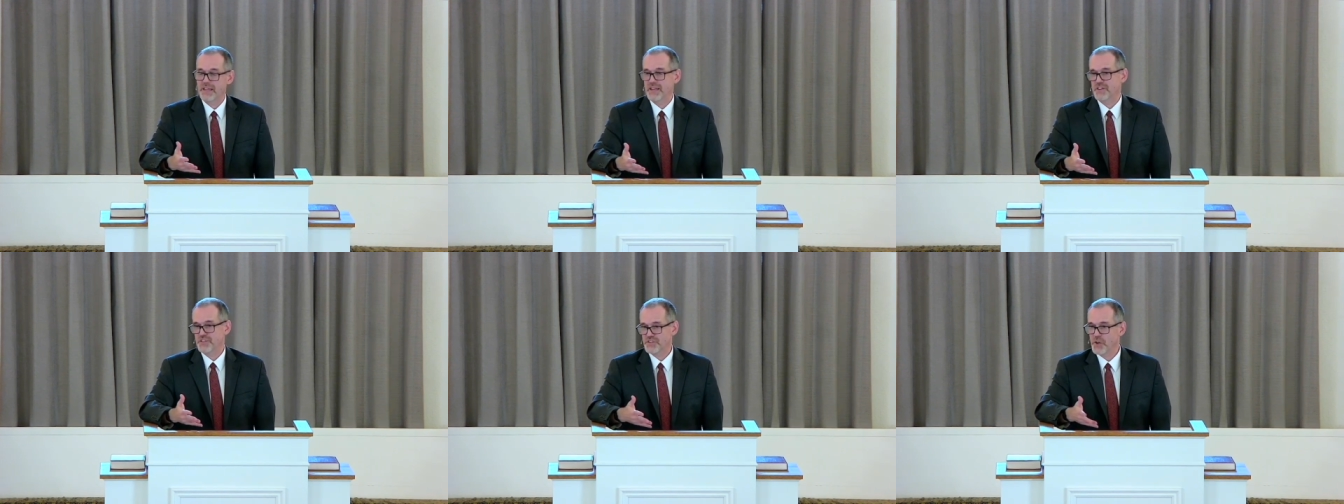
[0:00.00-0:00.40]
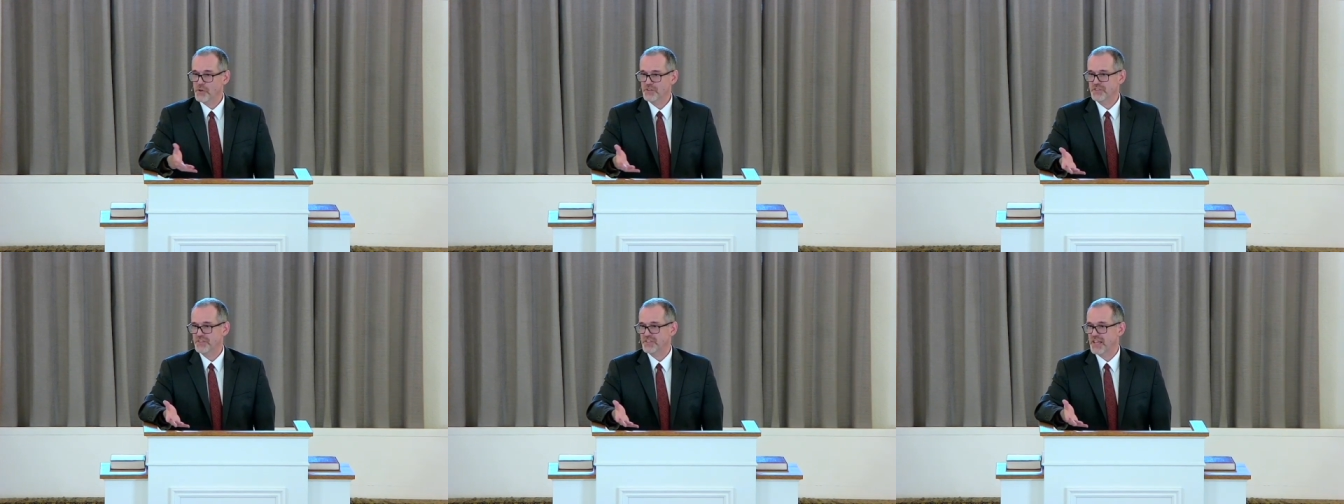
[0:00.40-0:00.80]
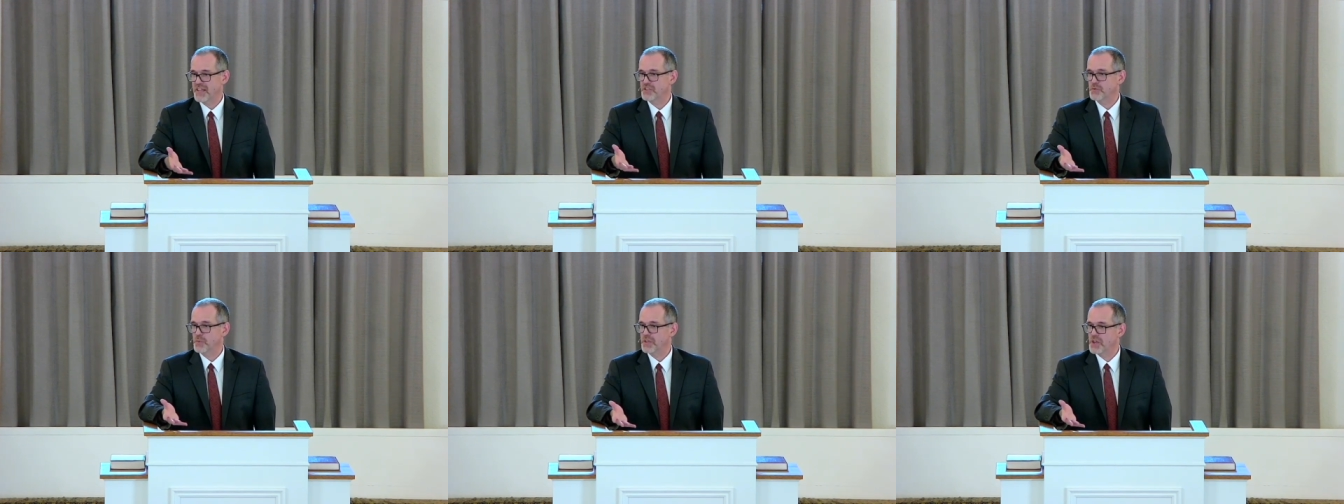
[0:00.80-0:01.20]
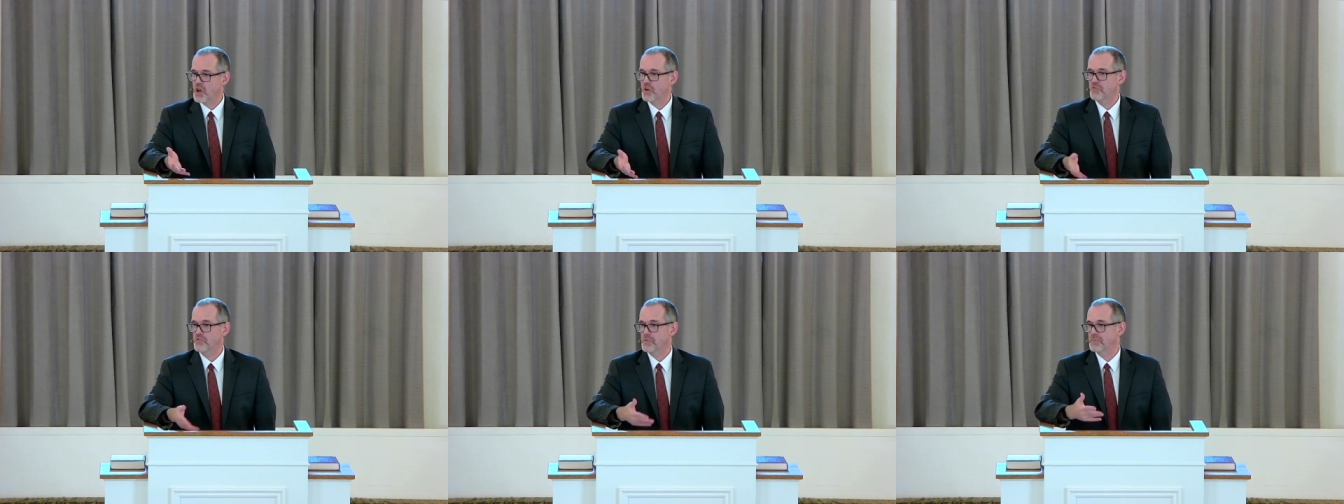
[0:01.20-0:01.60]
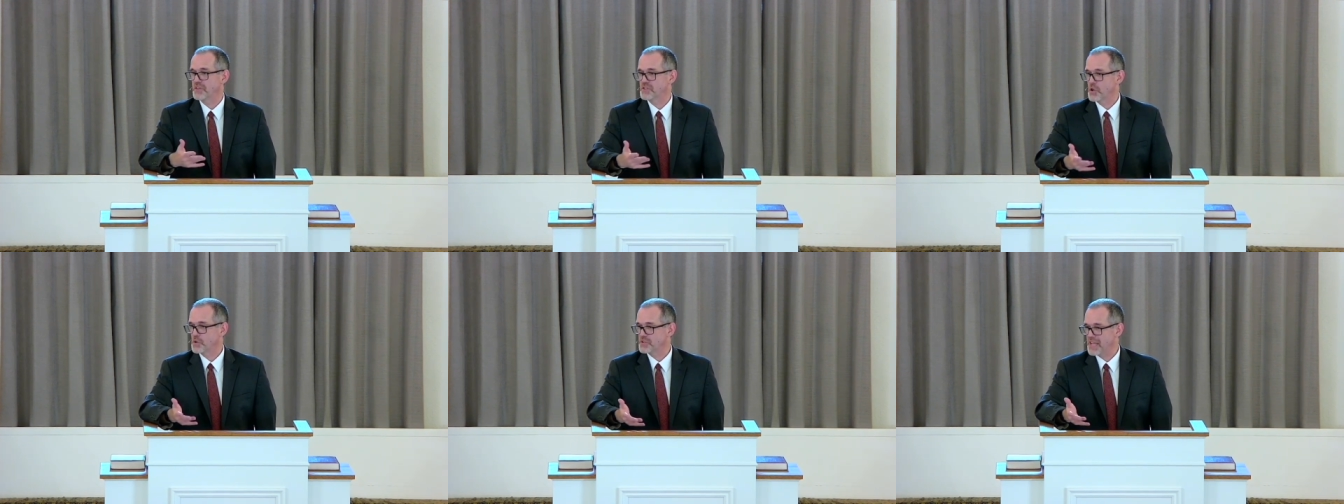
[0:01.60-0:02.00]
in a certain sense, we know from the
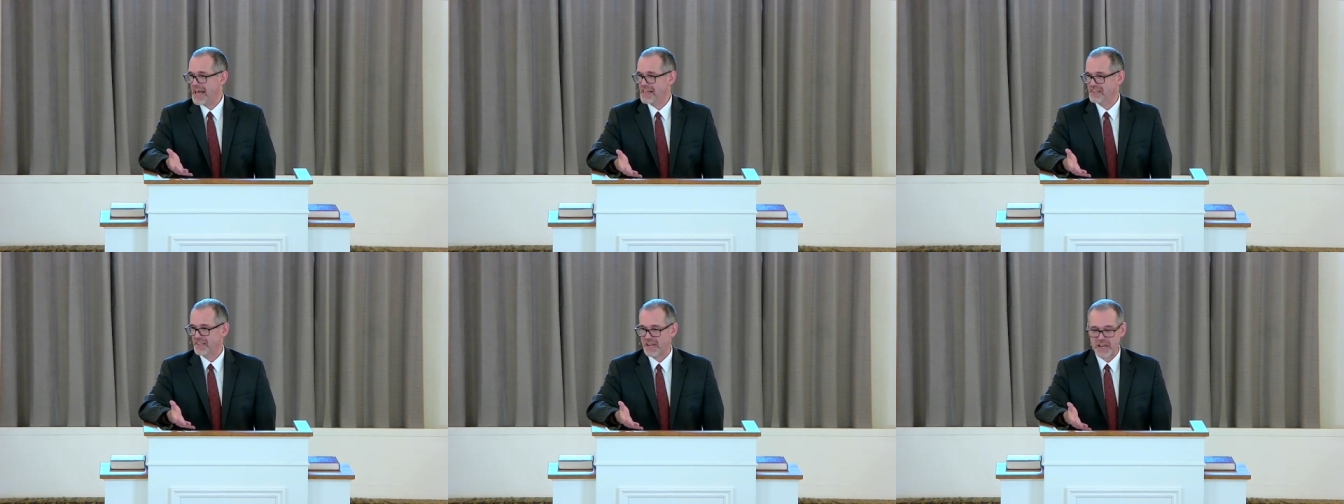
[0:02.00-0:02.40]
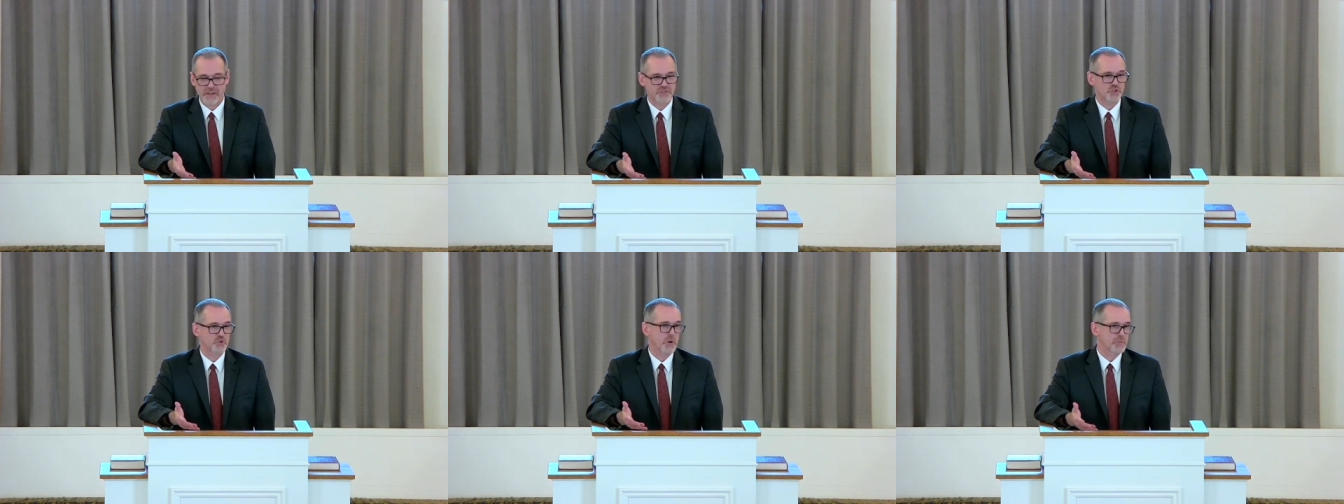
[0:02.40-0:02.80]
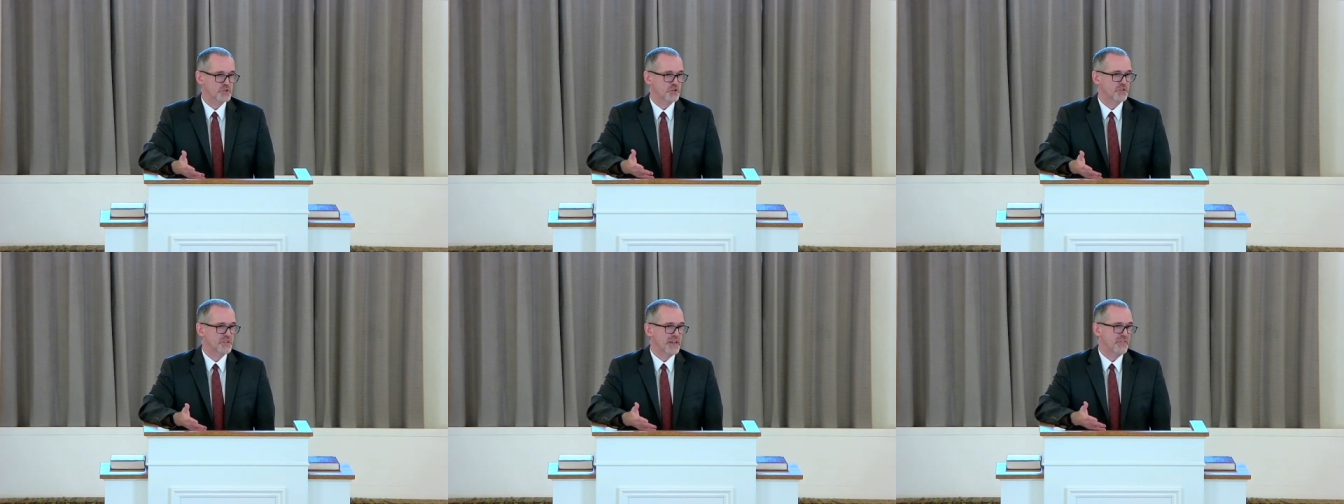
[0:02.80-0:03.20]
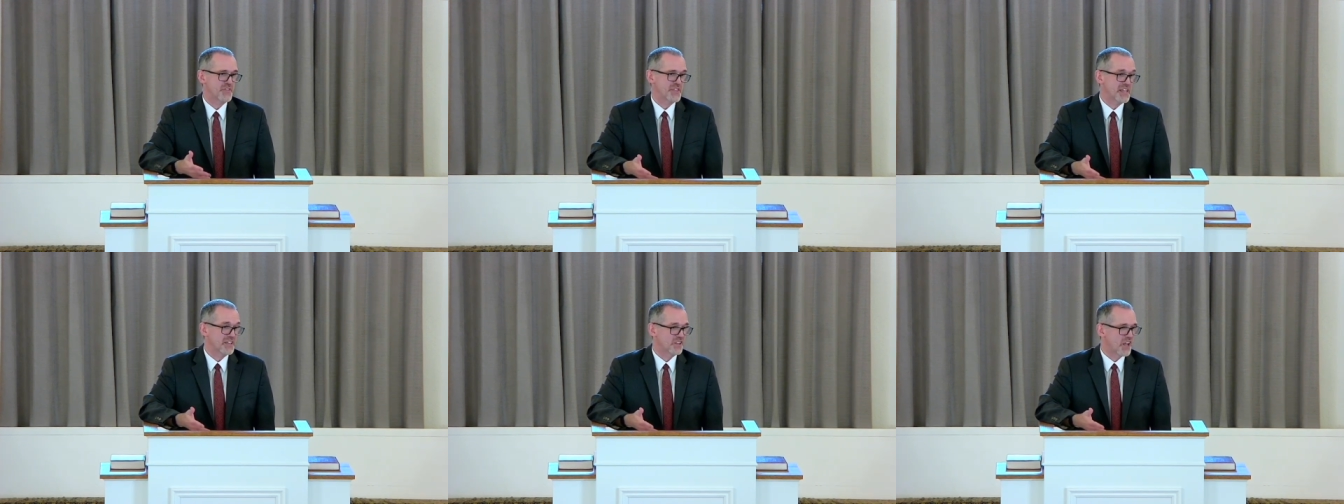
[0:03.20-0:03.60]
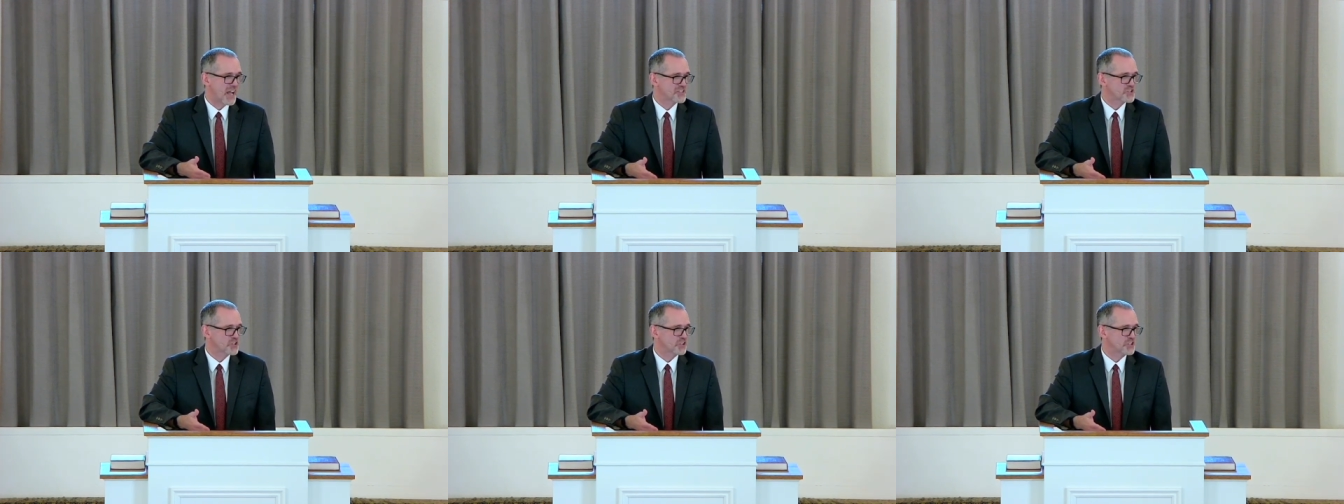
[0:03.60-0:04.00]
totality of Scripture that
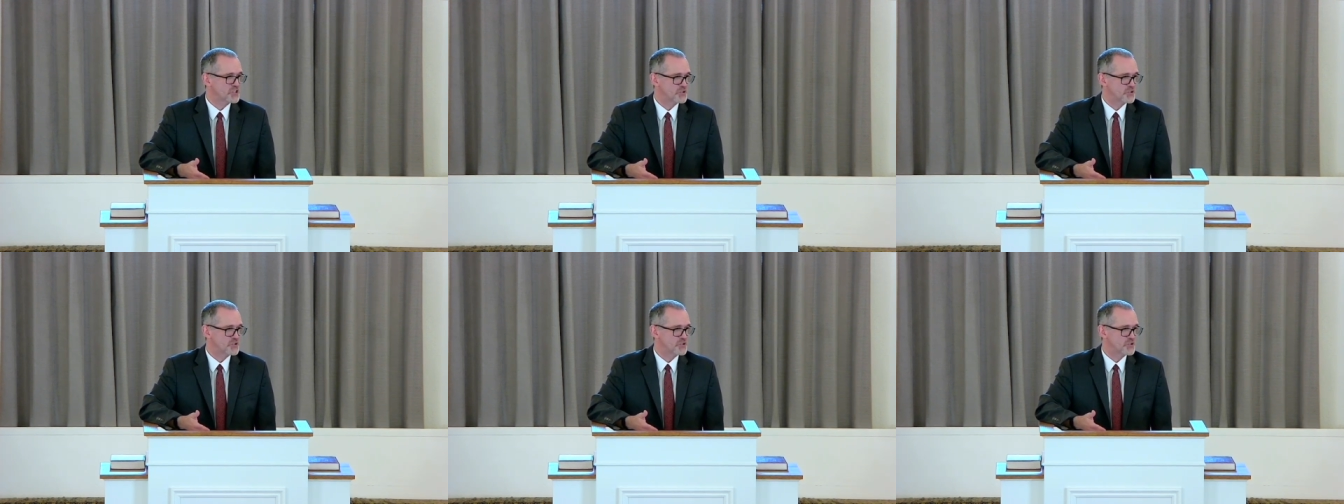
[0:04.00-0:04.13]
theologically